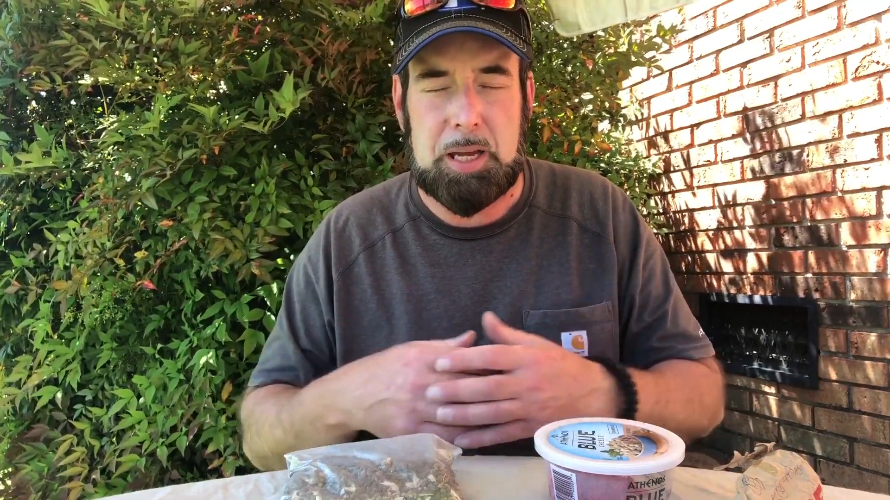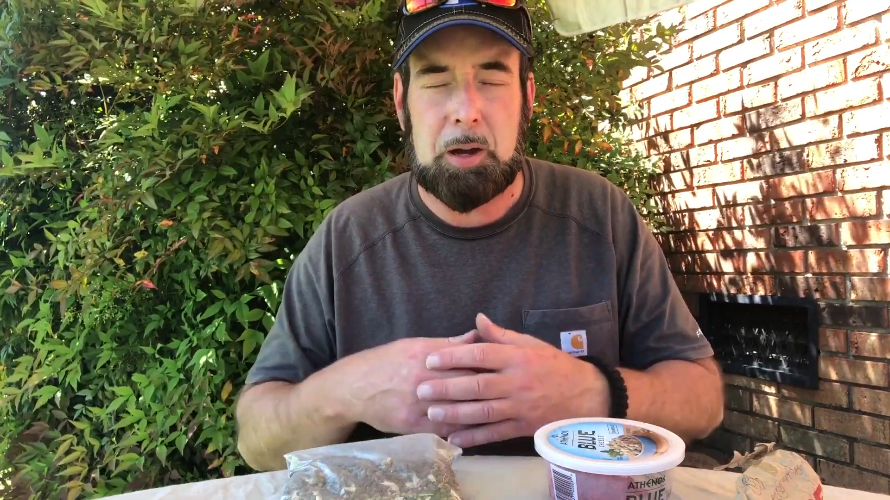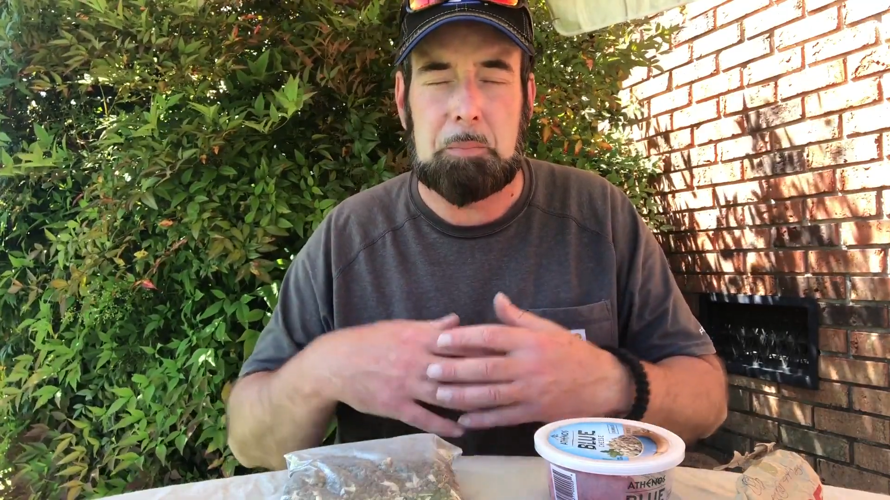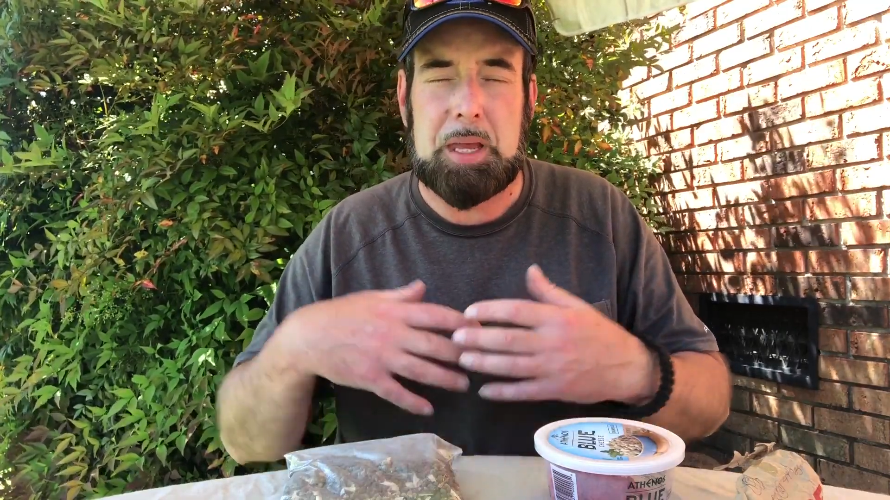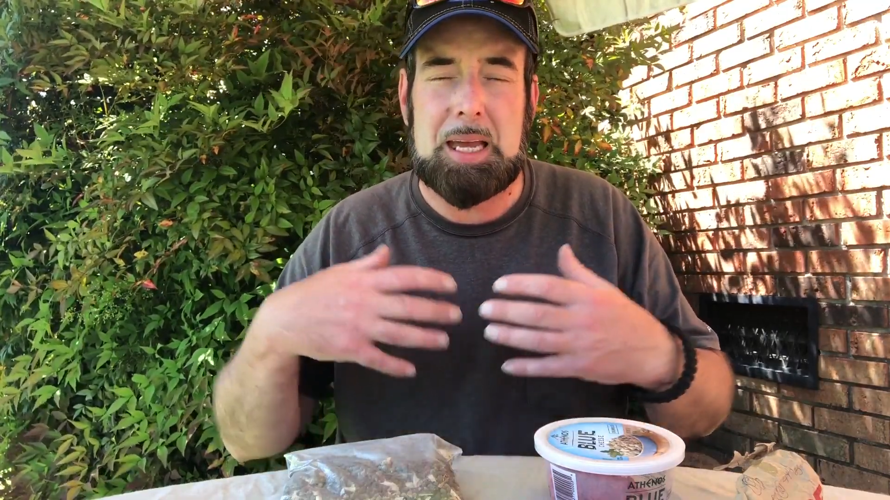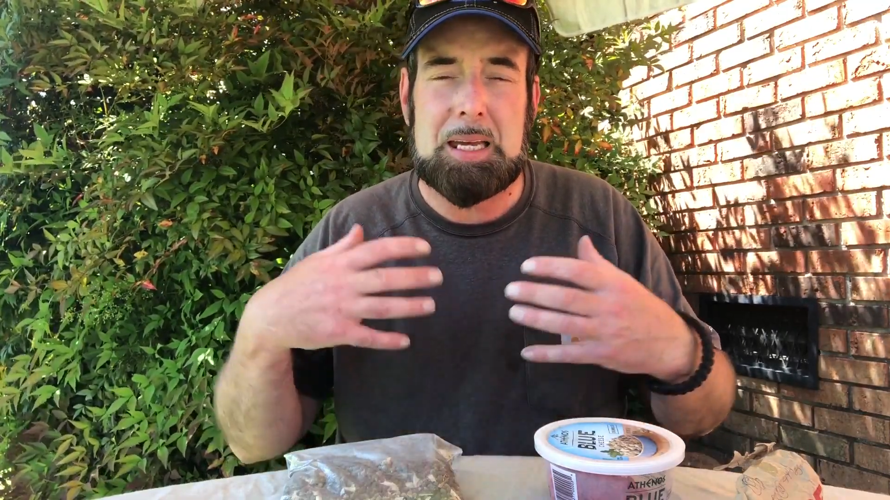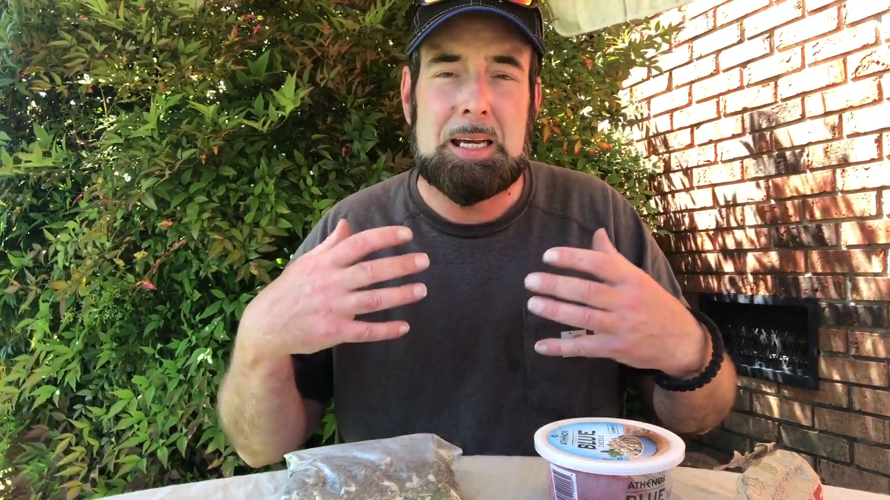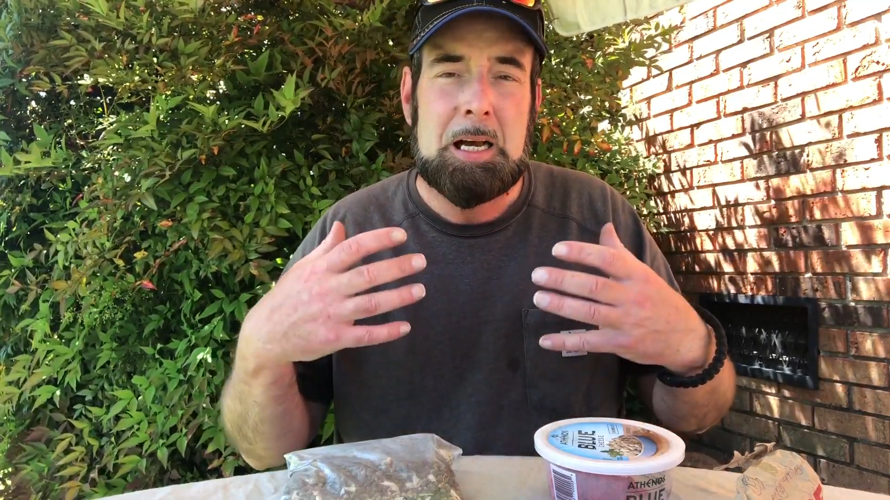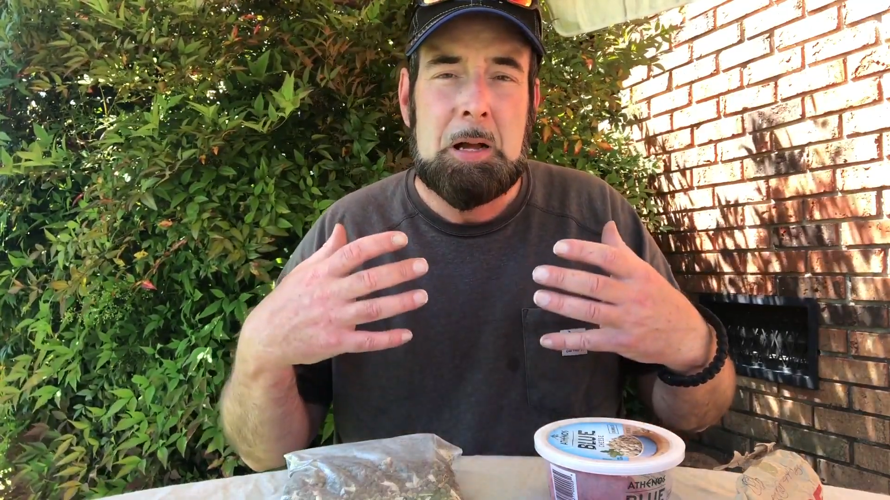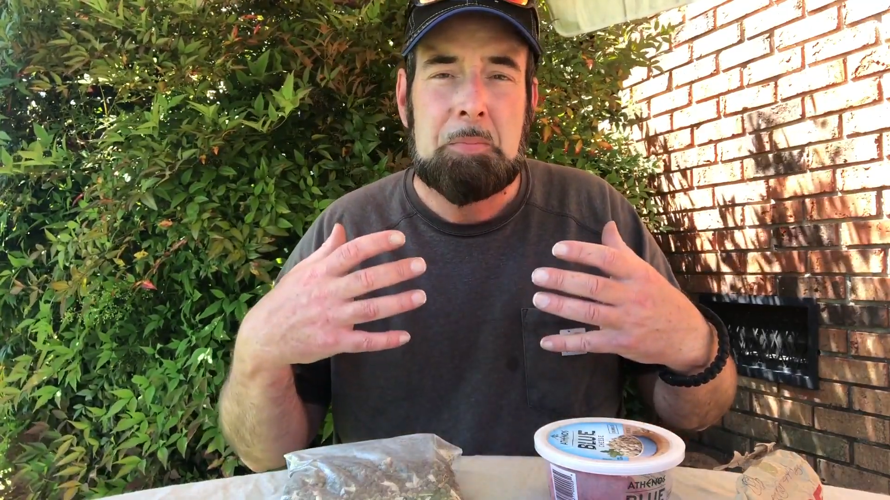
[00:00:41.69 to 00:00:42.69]
Now, in
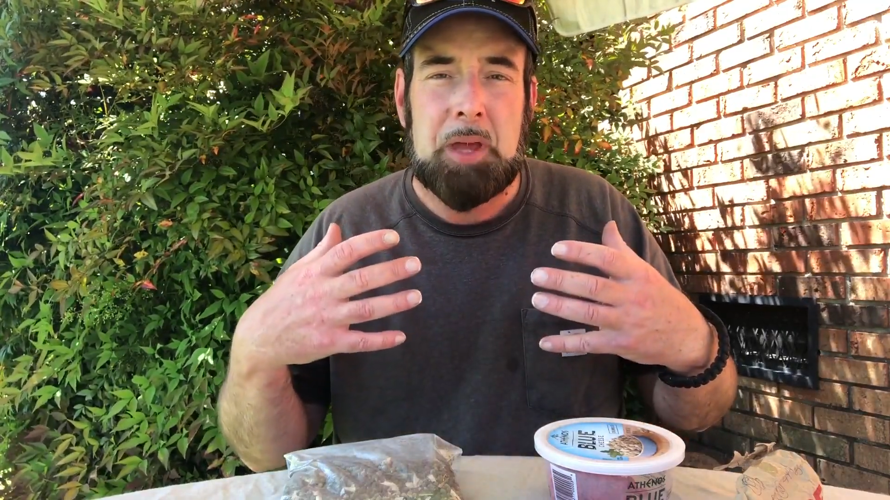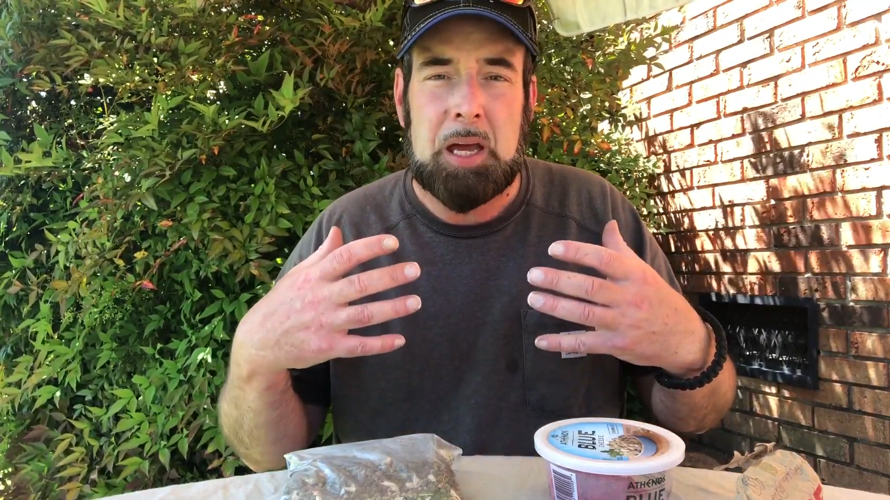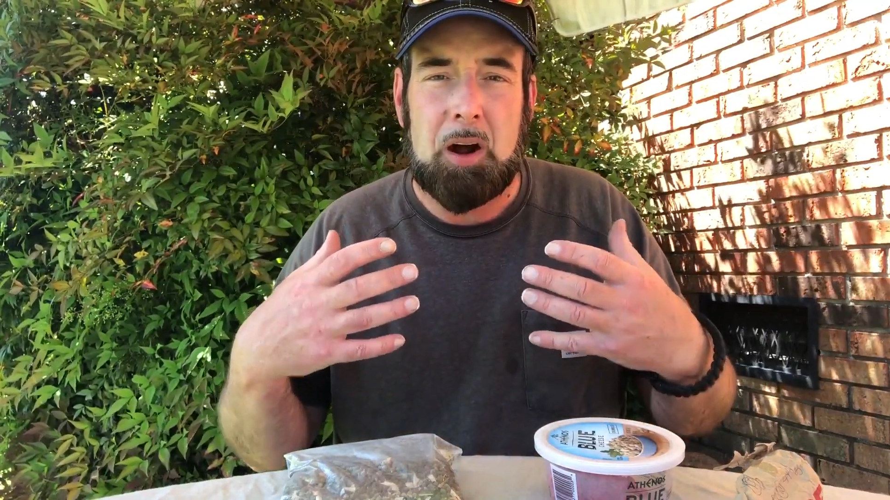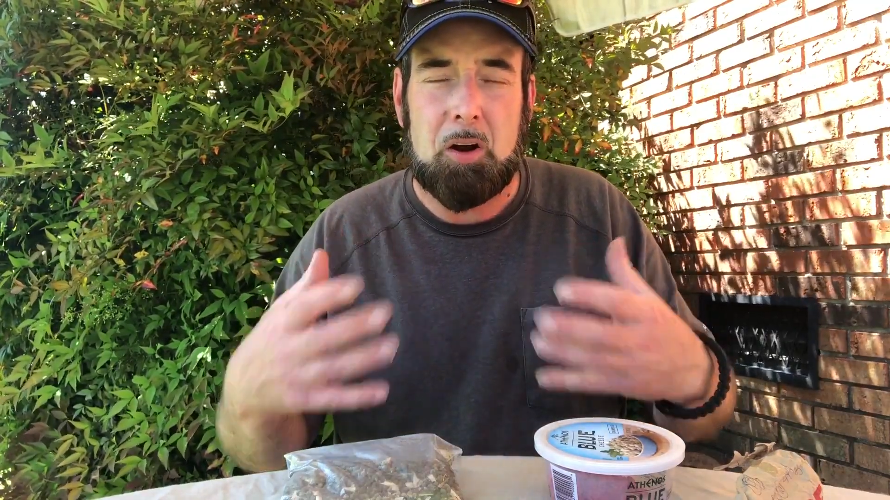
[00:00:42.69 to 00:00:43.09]
an